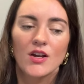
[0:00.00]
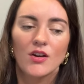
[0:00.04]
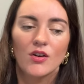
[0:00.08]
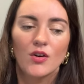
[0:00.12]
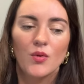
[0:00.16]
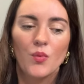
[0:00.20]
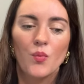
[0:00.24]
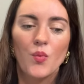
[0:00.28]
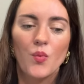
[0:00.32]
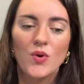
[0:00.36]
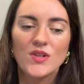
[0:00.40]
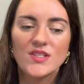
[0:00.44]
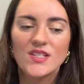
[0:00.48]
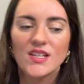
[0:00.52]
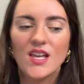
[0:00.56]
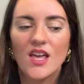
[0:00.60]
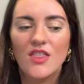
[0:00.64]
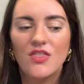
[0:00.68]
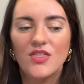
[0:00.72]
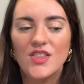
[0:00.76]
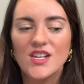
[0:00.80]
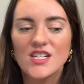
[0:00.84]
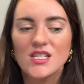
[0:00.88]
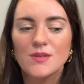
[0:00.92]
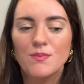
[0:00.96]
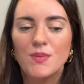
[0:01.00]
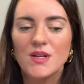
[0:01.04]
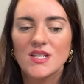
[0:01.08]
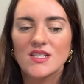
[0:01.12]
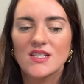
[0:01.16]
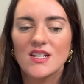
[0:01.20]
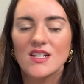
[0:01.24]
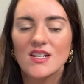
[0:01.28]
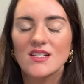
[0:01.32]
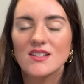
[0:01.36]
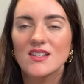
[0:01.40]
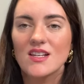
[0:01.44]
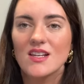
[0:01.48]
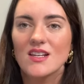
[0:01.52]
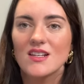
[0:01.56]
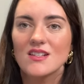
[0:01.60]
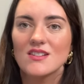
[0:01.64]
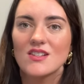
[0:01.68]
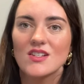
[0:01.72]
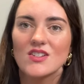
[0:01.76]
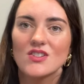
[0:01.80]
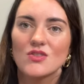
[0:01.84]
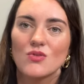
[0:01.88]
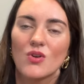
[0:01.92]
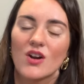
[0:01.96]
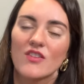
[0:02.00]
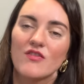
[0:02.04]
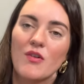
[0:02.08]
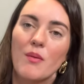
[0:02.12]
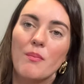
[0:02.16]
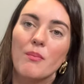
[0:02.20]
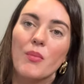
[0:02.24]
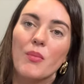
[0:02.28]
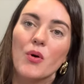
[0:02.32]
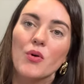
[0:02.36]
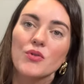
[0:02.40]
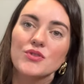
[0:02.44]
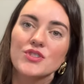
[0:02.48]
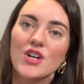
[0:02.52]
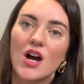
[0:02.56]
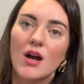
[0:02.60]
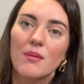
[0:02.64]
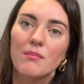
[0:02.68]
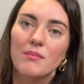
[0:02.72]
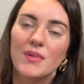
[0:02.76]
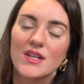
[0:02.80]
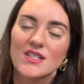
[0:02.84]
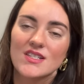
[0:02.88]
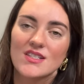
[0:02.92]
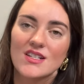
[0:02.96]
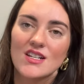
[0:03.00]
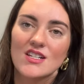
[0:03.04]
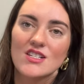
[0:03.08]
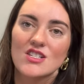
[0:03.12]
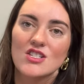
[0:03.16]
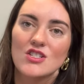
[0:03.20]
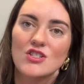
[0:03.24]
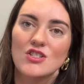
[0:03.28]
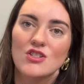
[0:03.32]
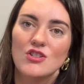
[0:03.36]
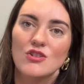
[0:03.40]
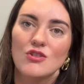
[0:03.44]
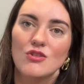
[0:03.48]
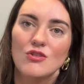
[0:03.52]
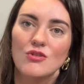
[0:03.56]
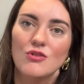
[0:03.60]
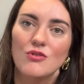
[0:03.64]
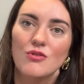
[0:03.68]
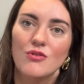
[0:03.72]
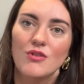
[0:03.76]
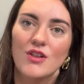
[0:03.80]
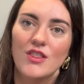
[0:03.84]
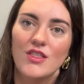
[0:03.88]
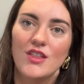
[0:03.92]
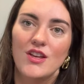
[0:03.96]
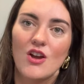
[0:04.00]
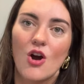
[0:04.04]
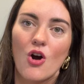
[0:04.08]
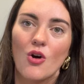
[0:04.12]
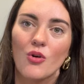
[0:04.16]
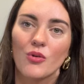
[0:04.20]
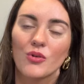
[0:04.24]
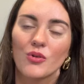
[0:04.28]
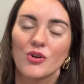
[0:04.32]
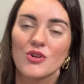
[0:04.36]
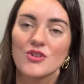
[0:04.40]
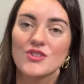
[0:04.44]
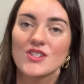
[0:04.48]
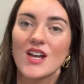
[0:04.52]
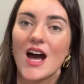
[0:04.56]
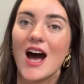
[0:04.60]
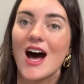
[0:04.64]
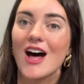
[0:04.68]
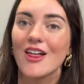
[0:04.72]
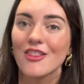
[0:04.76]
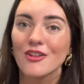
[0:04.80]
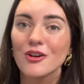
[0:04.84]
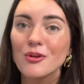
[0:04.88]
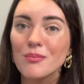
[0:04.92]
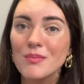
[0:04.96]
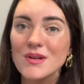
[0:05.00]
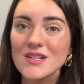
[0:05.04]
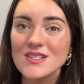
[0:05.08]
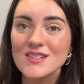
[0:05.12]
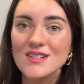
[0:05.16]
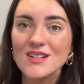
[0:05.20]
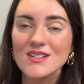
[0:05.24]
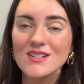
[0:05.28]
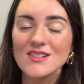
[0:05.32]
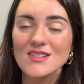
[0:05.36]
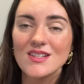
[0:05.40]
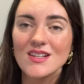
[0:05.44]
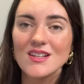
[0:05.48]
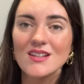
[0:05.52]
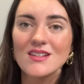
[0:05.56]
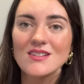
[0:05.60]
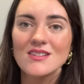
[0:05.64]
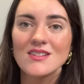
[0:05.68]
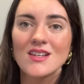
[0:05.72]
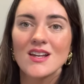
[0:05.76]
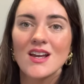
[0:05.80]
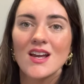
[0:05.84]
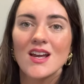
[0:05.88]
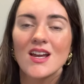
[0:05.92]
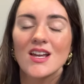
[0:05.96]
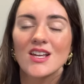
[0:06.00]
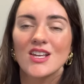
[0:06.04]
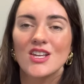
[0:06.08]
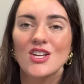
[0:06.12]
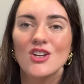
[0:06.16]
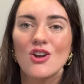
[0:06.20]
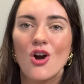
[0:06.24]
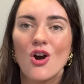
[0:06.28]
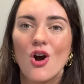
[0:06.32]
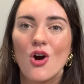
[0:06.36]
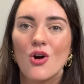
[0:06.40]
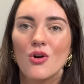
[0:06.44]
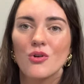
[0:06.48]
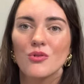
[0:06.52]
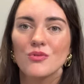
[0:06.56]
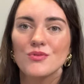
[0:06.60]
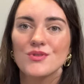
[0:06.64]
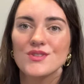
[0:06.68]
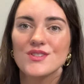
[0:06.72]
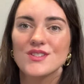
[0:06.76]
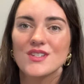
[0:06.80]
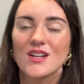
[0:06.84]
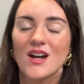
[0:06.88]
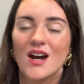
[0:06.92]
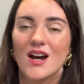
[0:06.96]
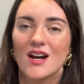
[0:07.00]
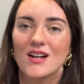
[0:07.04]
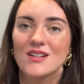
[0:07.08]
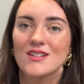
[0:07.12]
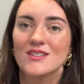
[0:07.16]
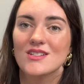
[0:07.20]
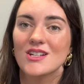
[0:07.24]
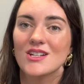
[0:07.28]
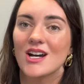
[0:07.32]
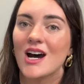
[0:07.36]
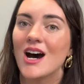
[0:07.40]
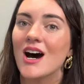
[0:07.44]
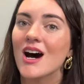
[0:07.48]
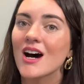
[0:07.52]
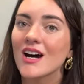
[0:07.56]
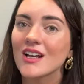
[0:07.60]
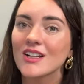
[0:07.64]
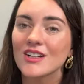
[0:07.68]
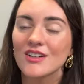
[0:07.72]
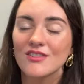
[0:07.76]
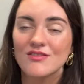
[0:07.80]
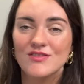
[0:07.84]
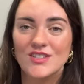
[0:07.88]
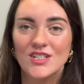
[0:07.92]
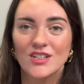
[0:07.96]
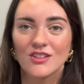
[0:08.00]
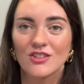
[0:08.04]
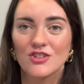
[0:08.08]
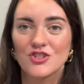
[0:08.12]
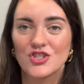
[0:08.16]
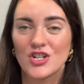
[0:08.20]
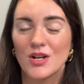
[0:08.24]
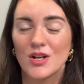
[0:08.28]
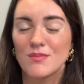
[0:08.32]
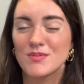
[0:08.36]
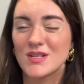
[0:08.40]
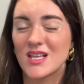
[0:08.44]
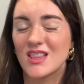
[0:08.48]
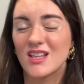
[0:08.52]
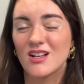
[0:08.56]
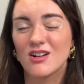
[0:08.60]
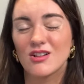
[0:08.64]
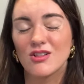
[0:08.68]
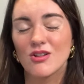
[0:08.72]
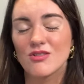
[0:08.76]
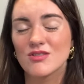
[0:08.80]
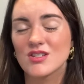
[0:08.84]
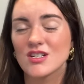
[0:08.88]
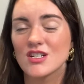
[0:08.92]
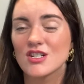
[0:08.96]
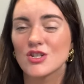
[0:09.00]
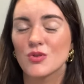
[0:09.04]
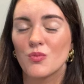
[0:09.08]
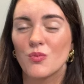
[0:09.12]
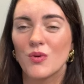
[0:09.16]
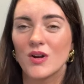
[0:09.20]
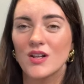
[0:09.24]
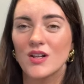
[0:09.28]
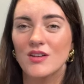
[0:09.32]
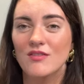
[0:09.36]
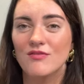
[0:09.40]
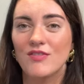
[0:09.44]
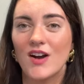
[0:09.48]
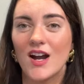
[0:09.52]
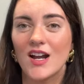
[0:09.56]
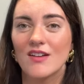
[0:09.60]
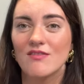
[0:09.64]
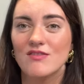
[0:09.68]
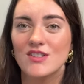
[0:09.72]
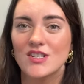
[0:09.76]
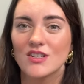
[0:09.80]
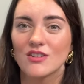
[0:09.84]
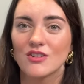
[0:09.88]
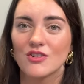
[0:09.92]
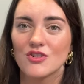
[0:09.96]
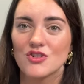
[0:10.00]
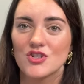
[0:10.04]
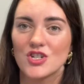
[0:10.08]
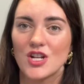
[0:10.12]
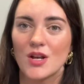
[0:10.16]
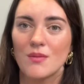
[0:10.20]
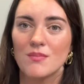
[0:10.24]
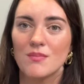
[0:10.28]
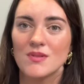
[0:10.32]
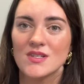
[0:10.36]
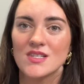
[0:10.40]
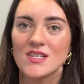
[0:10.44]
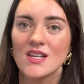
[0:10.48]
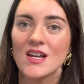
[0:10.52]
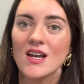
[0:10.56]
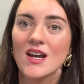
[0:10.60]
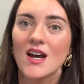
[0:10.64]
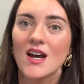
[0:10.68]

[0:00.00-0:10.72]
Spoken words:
Once again, this business is sort of a bolt-on business to the owner's other businesses. He owns a ton of dealerships, I think close to 25 dealerships